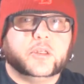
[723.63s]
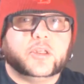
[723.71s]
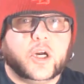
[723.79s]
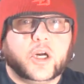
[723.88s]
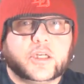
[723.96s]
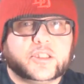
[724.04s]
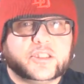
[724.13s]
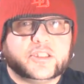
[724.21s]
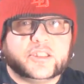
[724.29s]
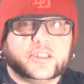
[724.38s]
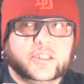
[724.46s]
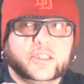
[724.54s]
good cause.
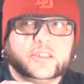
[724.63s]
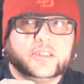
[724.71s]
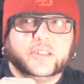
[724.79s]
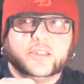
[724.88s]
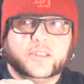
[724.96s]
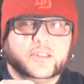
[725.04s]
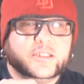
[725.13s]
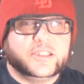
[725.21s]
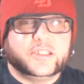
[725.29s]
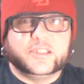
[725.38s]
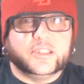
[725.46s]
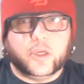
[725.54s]
It's, it's,
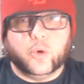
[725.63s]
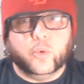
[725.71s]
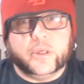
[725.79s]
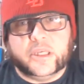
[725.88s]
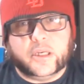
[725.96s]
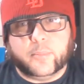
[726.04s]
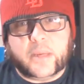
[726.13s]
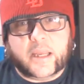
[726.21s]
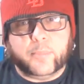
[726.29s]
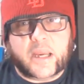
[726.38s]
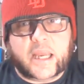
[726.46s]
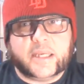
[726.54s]
this isn't going into
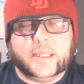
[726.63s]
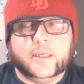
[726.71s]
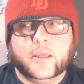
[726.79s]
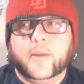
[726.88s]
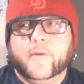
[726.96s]
my pocket.